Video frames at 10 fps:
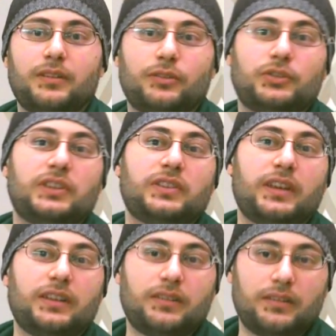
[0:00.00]
So she
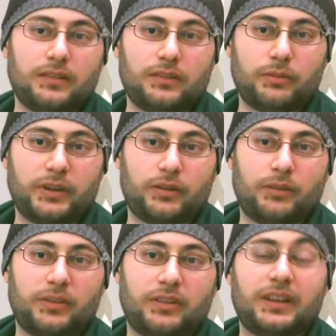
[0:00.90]
said to my
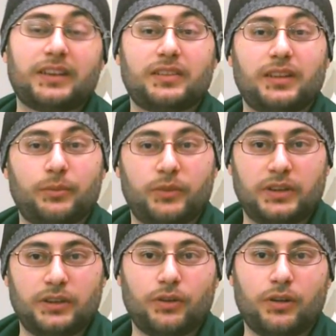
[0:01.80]
grandmother, next time
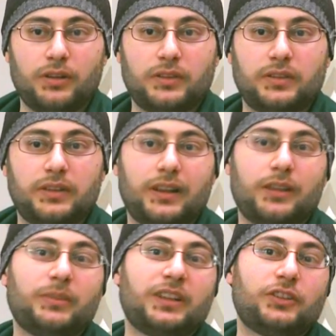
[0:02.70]
when he calls, tell
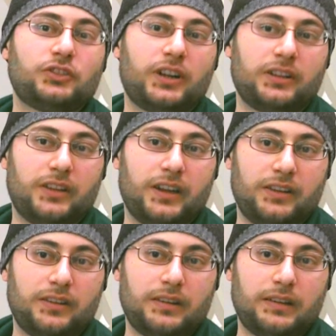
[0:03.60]
him that the child
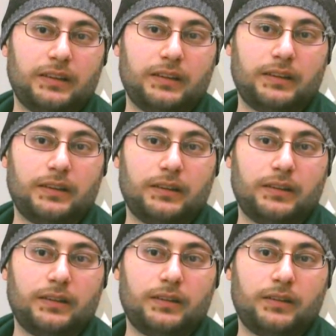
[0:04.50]
died.
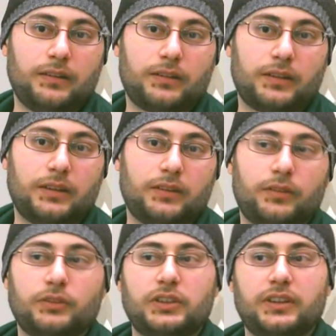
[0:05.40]
Okay,
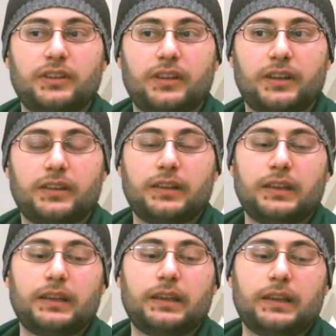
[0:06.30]
so she did that.
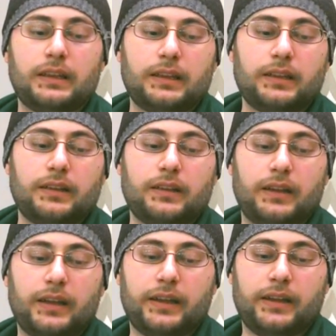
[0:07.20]

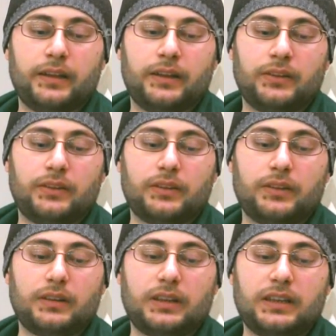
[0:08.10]
And
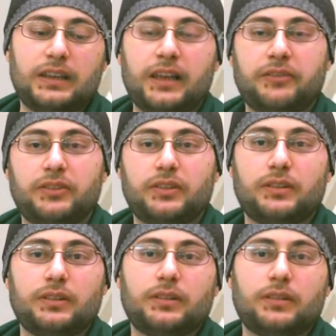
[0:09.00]
he left
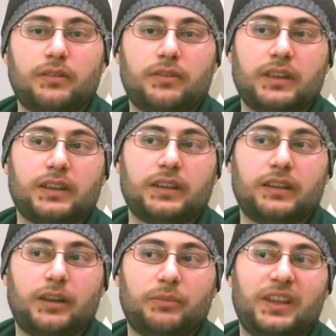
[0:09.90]
thinking
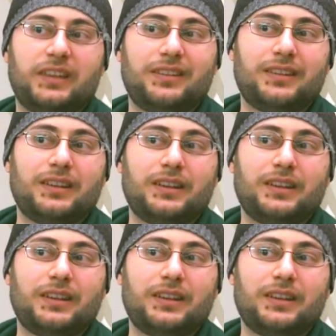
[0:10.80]
that I'm dead.